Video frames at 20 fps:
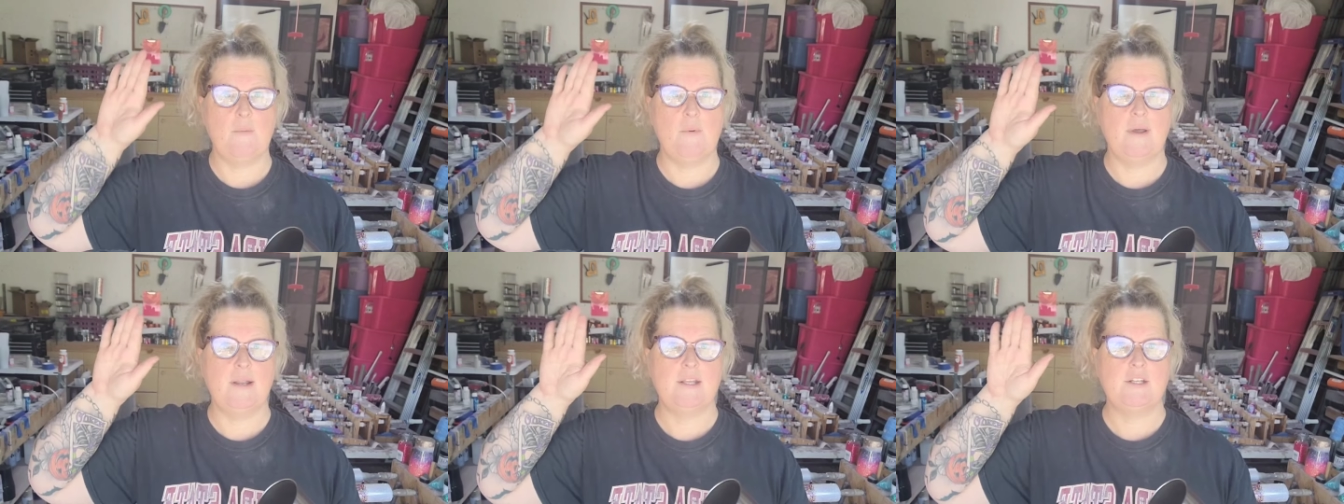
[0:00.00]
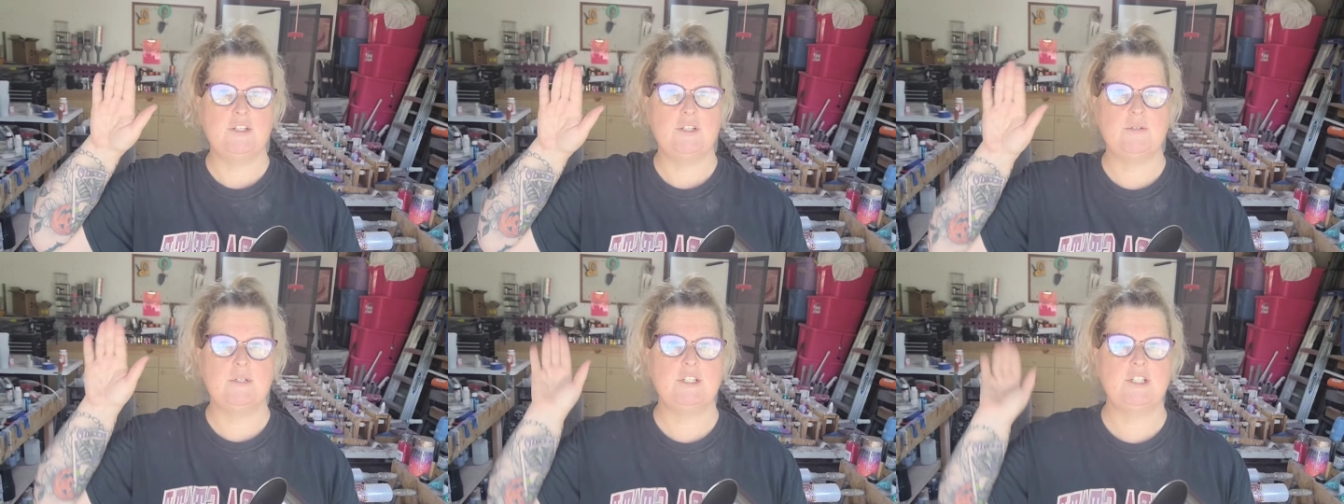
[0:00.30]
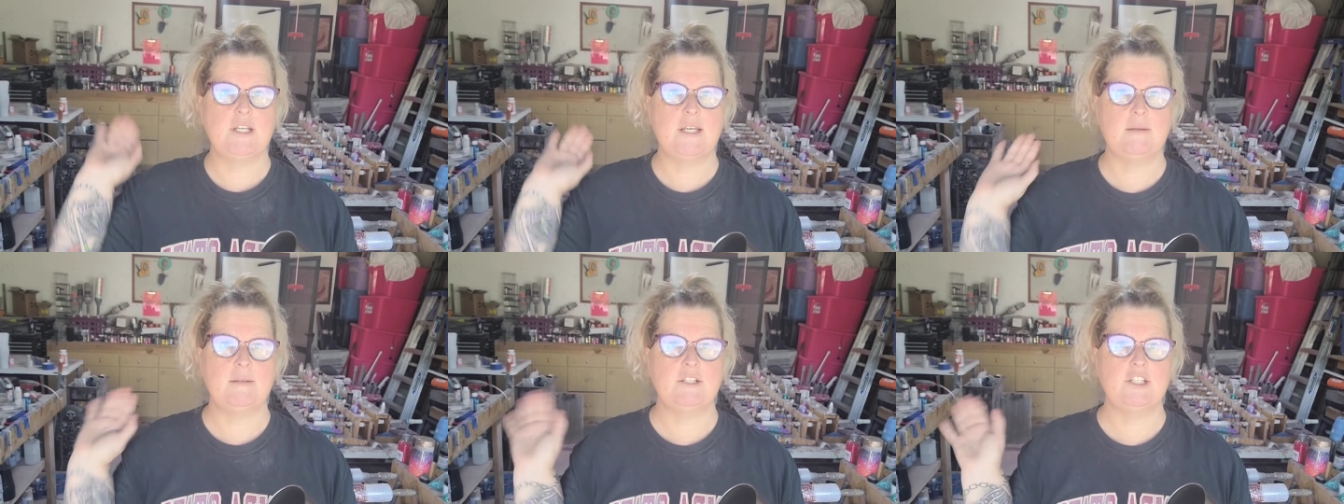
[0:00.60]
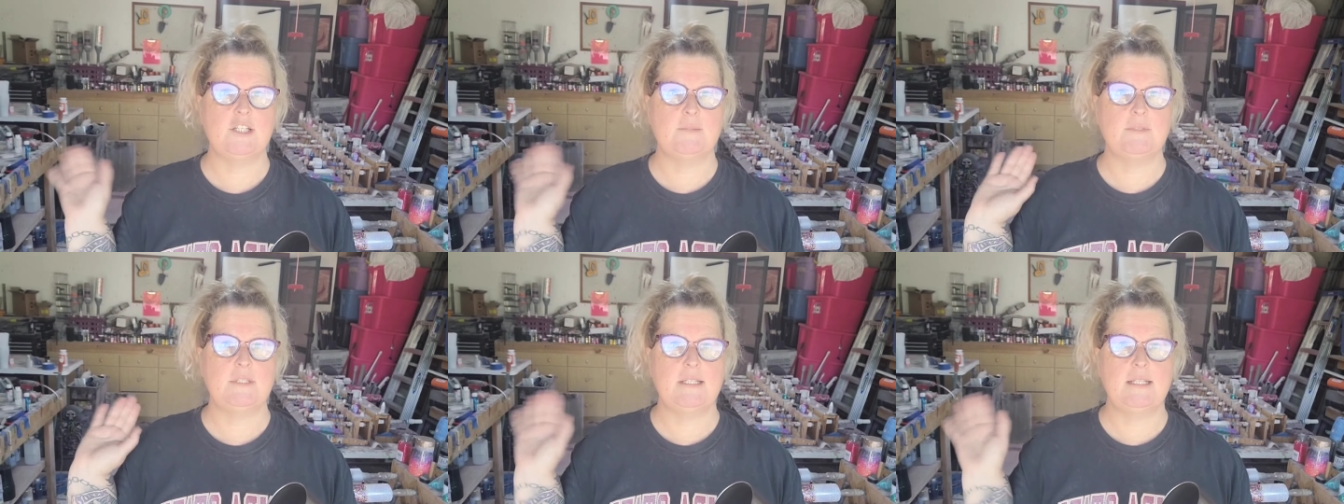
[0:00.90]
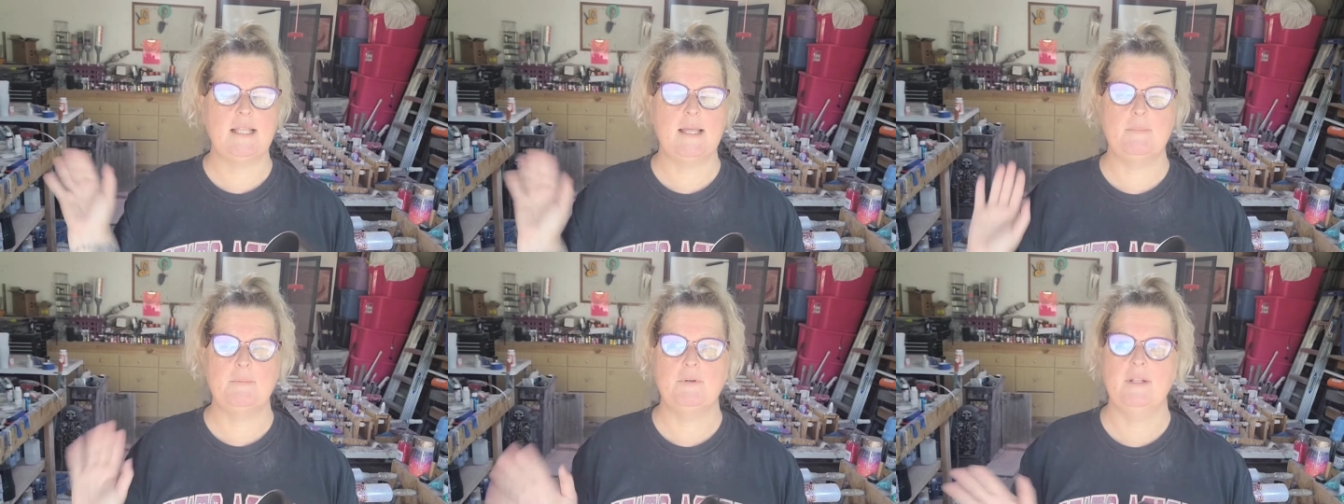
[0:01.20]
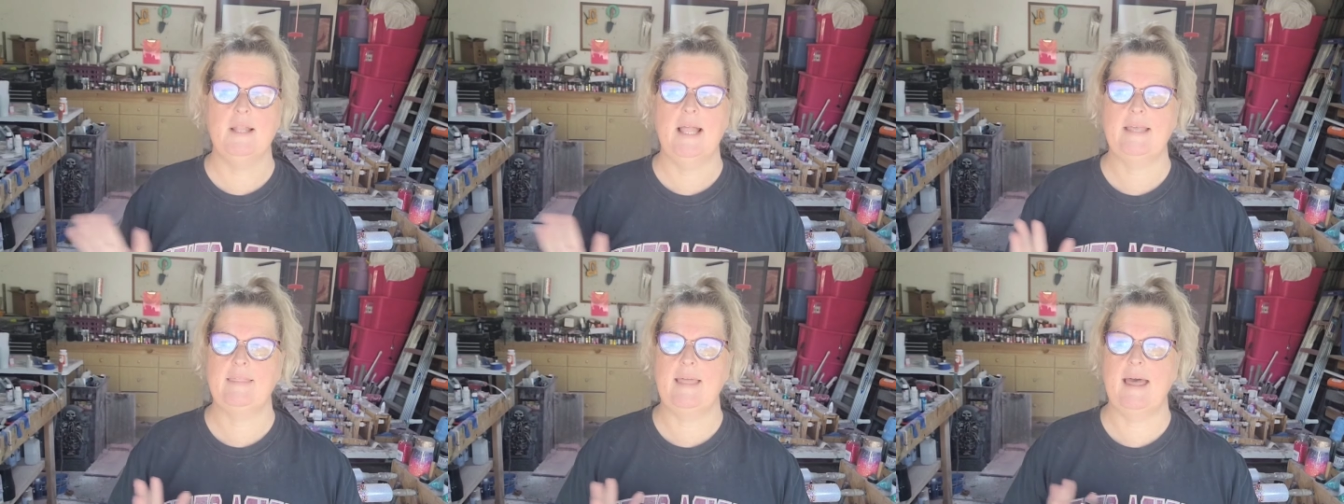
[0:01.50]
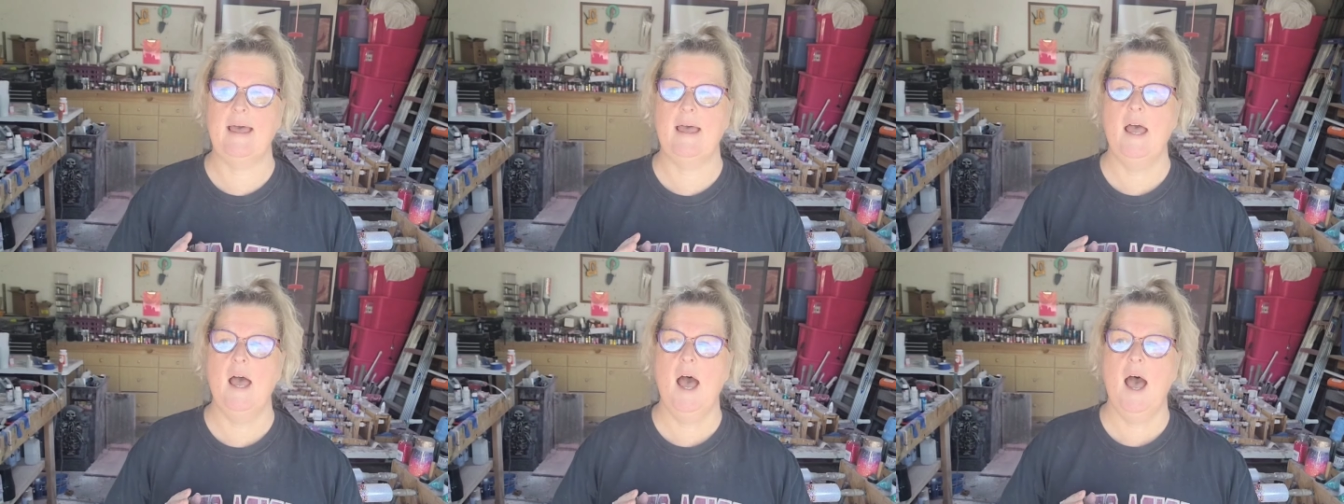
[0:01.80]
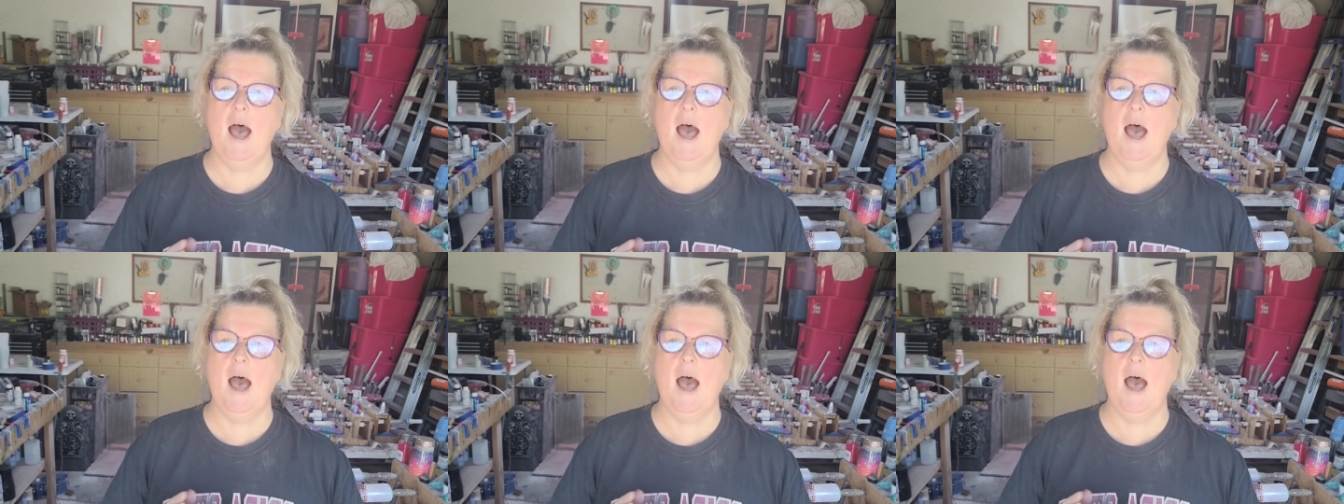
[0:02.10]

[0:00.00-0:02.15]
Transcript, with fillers: I want to do a gypsy leopard like that.